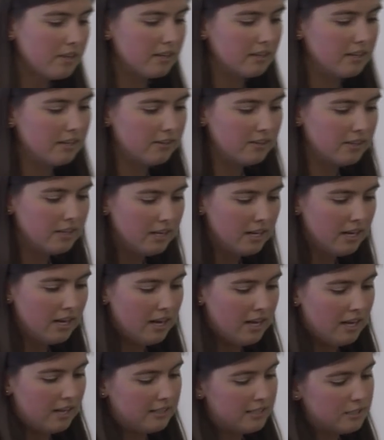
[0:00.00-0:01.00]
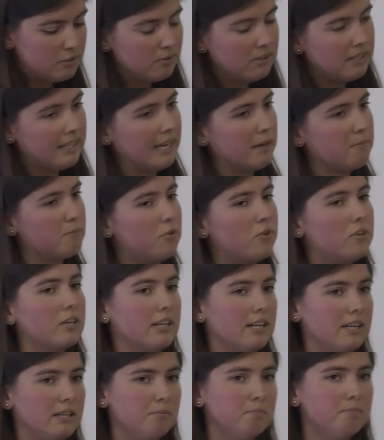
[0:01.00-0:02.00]
Now, this will take more
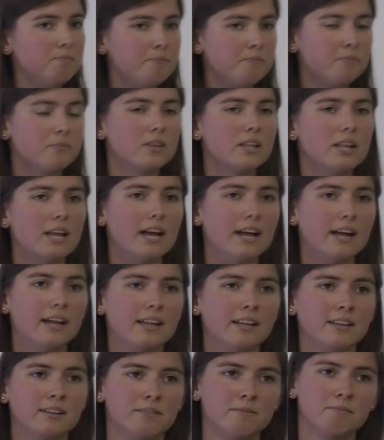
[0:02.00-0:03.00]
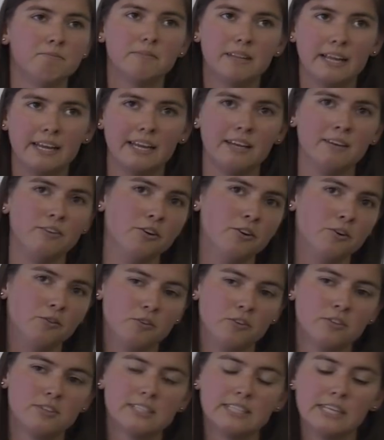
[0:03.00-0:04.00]
time, and
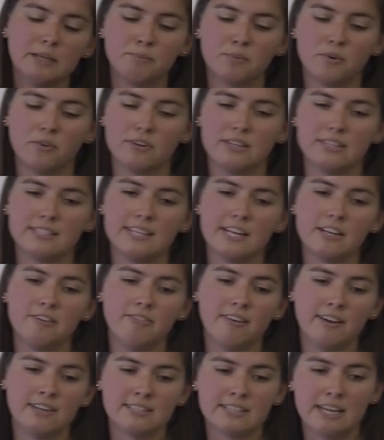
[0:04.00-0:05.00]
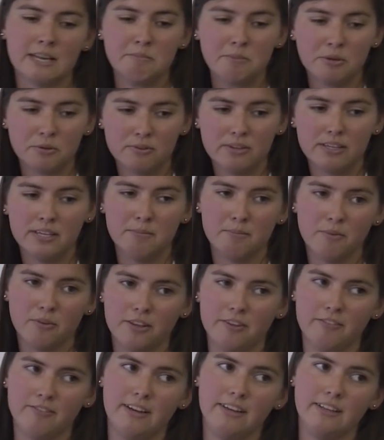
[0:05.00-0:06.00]
not seeing progress that fast can be really
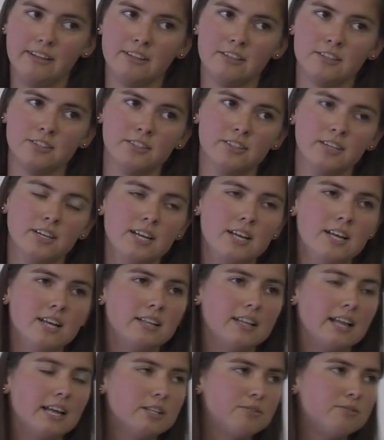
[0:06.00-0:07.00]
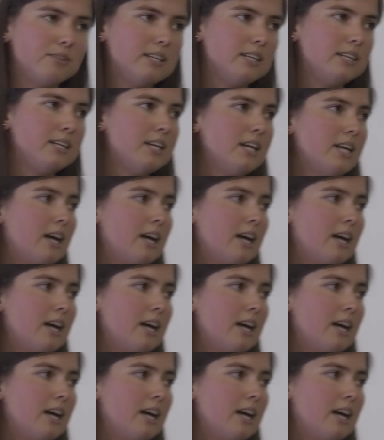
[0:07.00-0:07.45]
demotivating. So that's why